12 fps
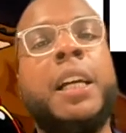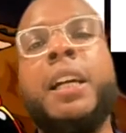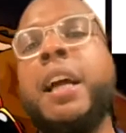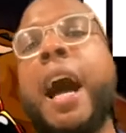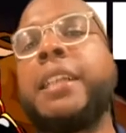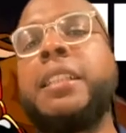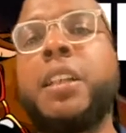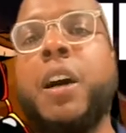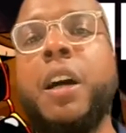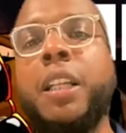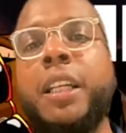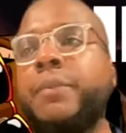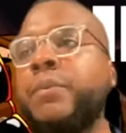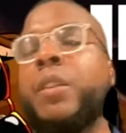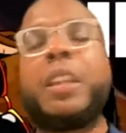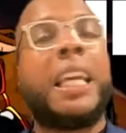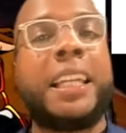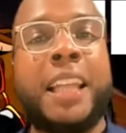I just call it
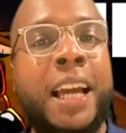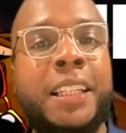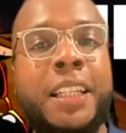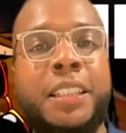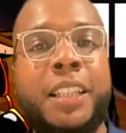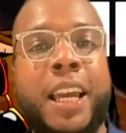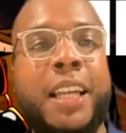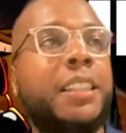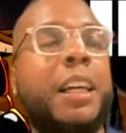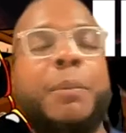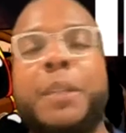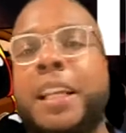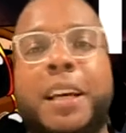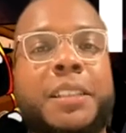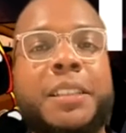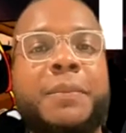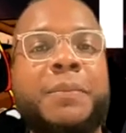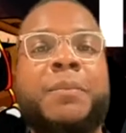thinking like a DJ. It's something
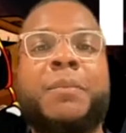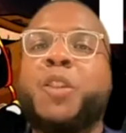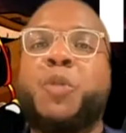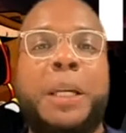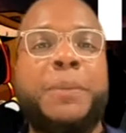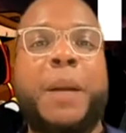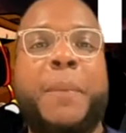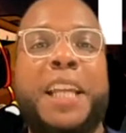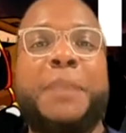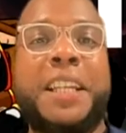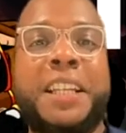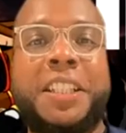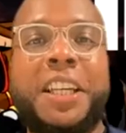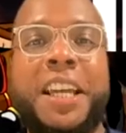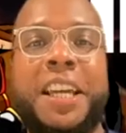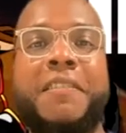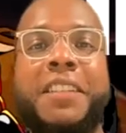else. Dreams are made to be achieved.